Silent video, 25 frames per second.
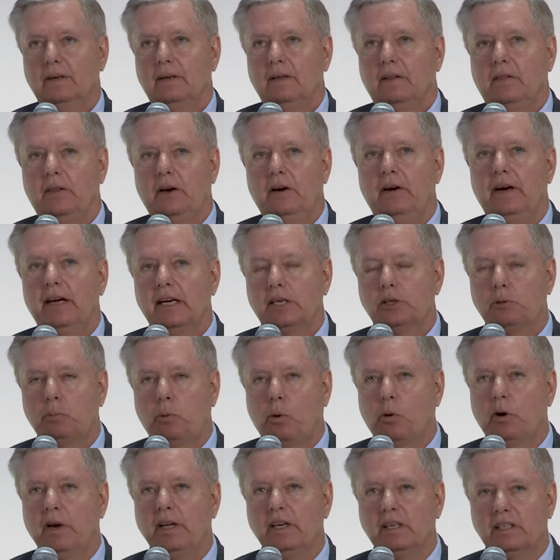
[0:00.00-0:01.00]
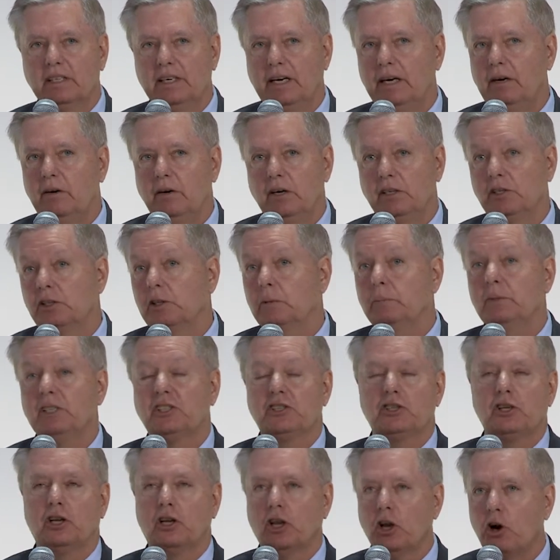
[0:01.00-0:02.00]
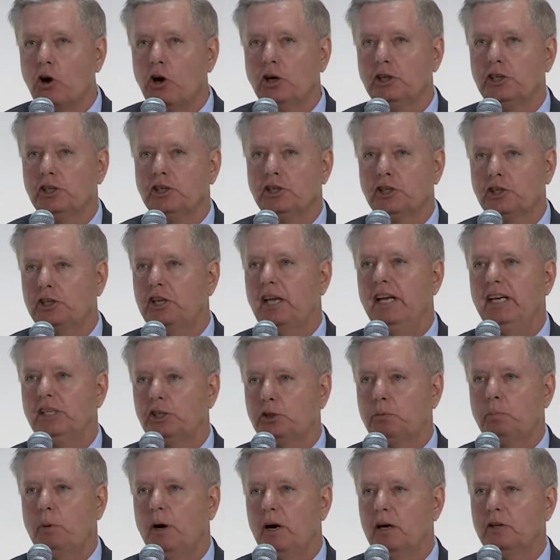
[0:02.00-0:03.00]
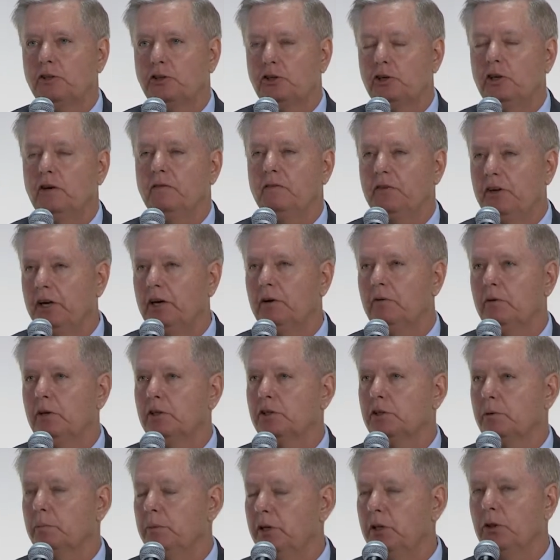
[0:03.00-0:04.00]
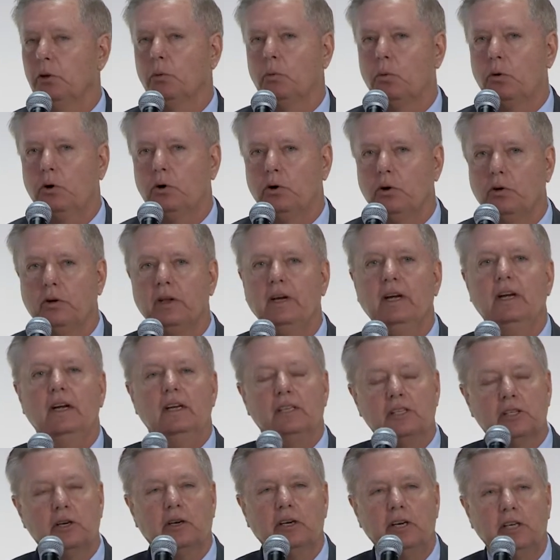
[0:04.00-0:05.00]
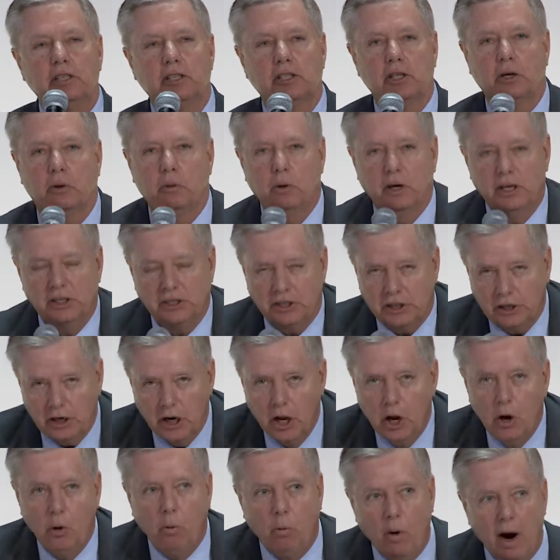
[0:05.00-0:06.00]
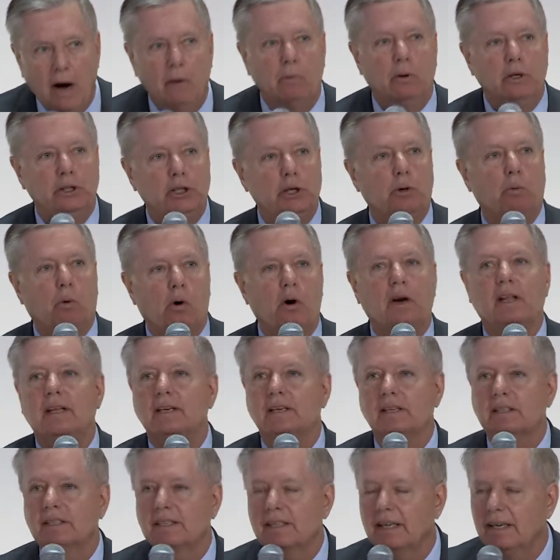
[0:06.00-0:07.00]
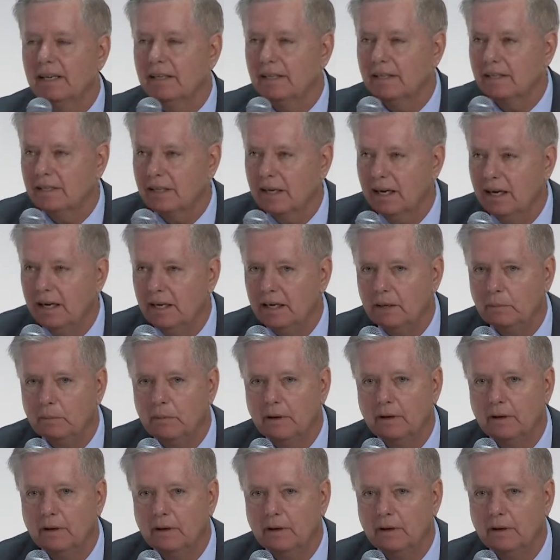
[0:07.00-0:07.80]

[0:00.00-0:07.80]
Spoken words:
They're exporting terrorism. It's the largest state sponsor of terrorism in the world. So here's the question. Why would you want it to stay the same?